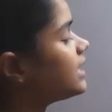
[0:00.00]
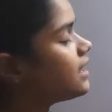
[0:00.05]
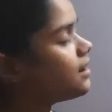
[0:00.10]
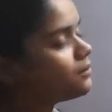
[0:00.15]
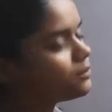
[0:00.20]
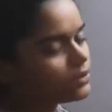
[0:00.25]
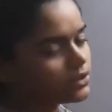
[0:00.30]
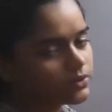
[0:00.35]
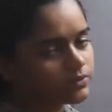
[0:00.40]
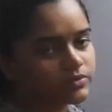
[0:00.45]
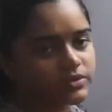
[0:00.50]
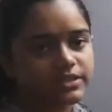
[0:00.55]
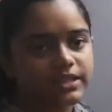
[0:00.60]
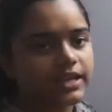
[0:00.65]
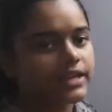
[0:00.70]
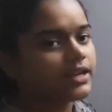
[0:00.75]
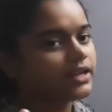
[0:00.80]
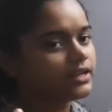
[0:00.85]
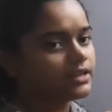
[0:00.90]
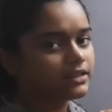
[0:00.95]
verbs
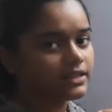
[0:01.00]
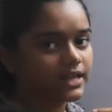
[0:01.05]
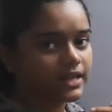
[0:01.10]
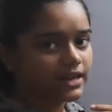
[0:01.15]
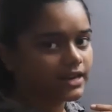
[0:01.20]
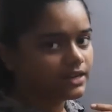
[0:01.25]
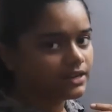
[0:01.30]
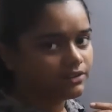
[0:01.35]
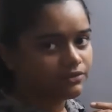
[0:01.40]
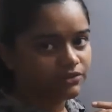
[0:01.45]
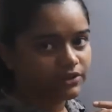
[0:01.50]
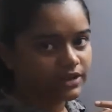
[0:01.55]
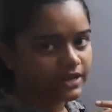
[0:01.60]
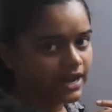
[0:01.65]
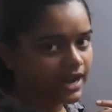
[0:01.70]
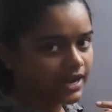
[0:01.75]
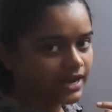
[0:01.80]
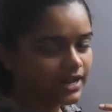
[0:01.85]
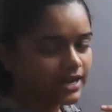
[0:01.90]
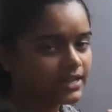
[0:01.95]
there are different
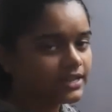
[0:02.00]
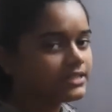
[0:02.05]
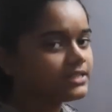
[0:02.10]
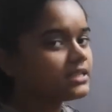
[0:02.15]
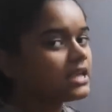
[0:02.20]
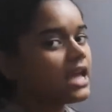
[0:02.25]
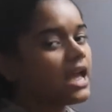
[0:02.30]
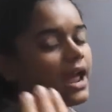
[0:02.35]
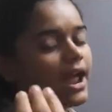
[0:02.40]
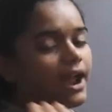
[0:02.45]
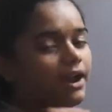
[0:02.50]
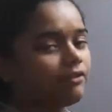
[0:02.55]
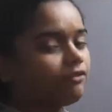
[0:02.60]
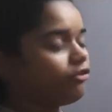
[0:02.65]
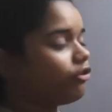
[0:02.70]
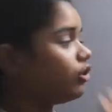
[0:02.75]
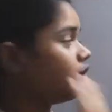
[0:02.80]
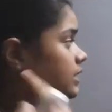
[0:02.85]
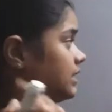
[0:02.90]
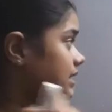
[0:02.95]
endings, and for
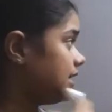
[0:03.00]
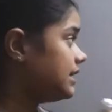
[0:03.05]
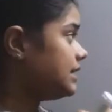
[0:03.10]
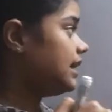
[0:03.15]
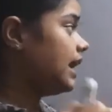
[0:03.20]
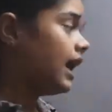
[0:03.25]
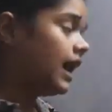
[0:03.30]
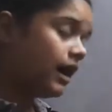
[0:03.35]
er